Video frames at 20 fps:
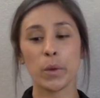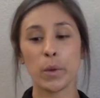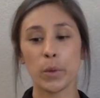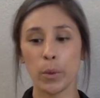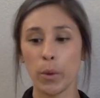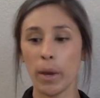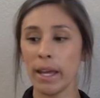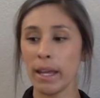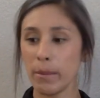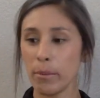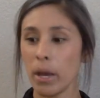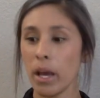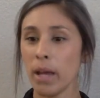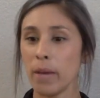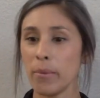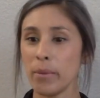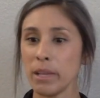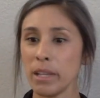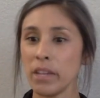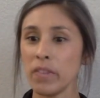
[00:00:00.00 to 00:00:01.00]
who I
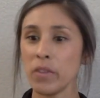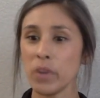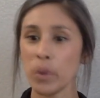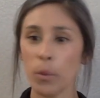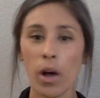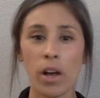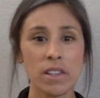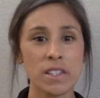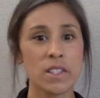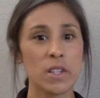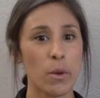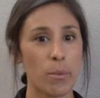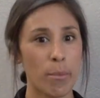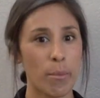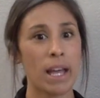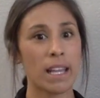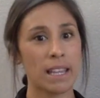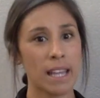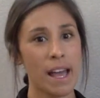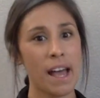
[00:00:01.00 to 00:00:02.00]
believe you also
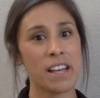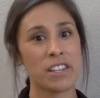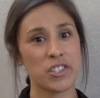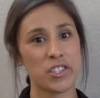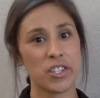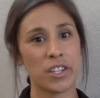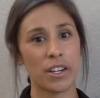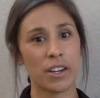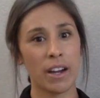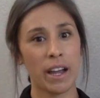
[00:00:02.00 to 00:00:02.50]
met last year